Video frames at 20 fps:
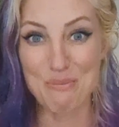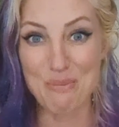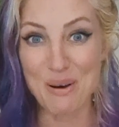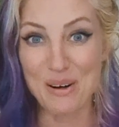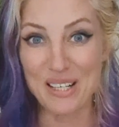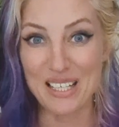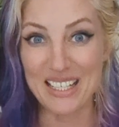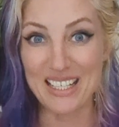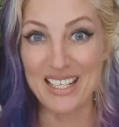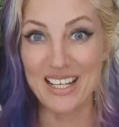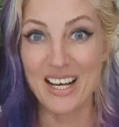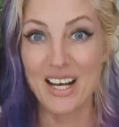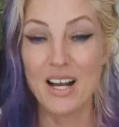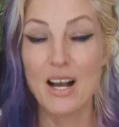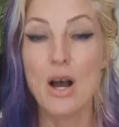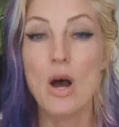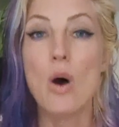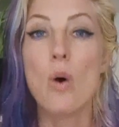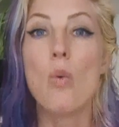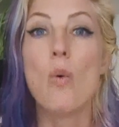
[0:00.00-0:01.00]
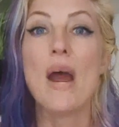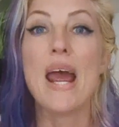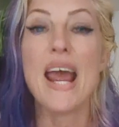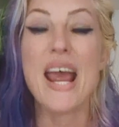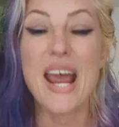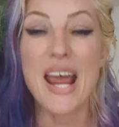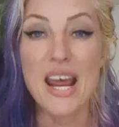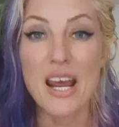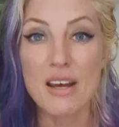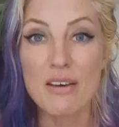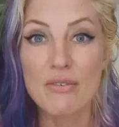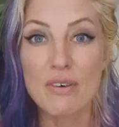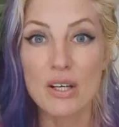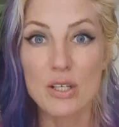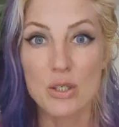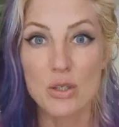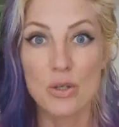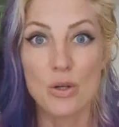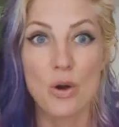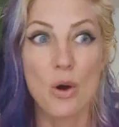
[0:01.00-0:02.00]
body wherever
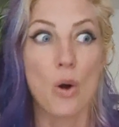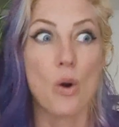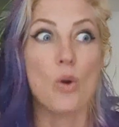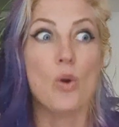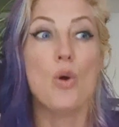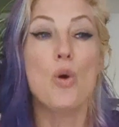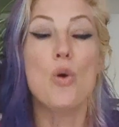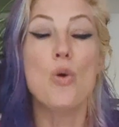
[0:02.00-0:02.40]
you go,